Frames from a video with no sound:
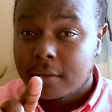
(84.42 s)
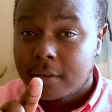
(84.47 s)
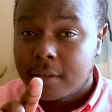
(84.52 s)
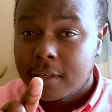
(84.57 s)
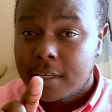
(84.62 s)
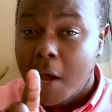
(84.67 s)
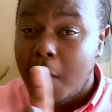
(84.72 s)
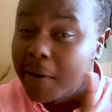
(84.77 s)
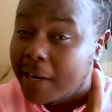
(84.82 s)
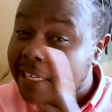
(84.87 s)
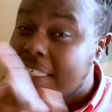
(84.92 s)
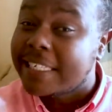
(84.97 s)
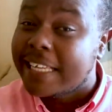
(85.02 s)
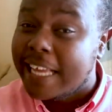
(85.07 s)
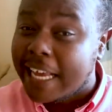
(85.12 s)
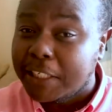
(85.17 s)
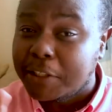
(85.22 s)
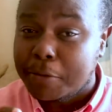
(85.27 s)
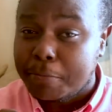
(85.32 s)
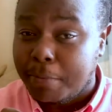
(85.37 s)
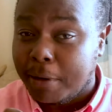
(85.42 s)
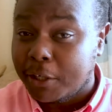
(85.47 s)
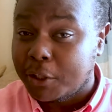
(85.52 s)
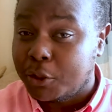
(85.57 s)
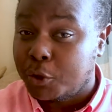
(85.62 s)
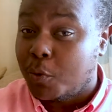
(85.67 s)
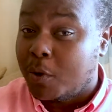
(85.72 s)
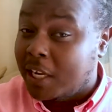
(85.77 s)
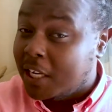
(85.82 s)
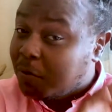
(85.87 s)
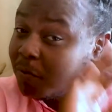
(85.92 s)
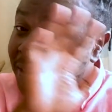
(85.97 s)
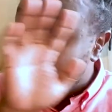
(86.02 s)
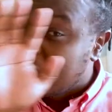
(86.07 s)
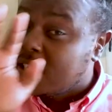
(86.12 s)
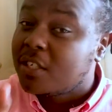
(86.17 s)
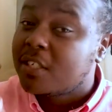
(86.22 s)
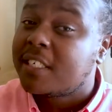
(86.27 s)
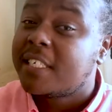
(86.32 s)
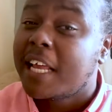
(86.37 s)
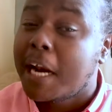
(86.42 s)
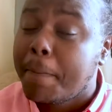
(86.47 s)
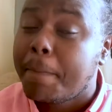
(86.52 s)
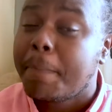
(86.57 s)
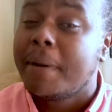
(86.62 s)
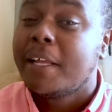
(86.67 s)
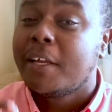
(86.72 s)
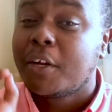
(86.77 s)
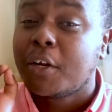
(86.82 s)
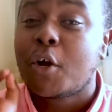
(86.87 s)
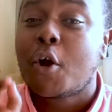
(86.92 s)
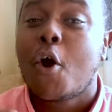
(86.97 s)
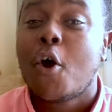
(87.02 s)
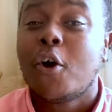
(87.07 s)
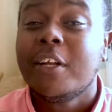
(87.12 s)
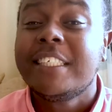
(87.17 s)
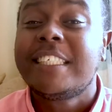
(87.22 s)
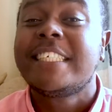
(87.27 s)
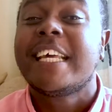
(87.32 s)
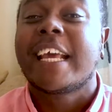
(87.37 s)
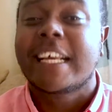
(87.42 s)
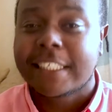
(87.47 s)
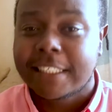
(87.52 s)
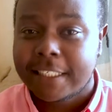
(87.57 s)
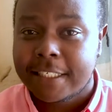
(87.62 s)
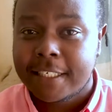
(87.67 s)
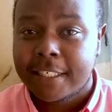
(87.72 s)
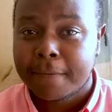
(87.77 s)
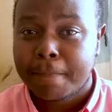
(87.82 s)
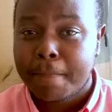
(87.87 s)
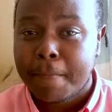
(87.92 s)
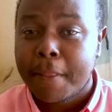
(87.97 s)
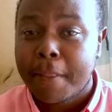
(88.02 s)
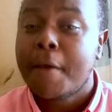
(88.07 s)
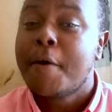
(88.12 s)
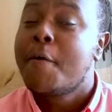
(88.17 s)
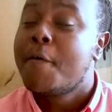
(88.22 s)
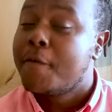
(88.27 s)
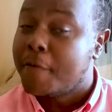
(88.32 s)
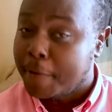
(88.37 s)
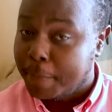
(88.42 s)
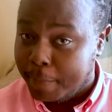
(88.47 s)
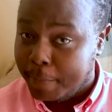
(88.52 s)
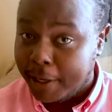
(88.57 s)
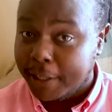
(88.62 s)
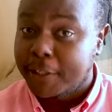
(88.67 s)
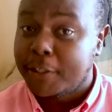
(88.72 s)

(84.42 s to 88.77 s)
now let's get to part two. I just wanted to set up a little context for part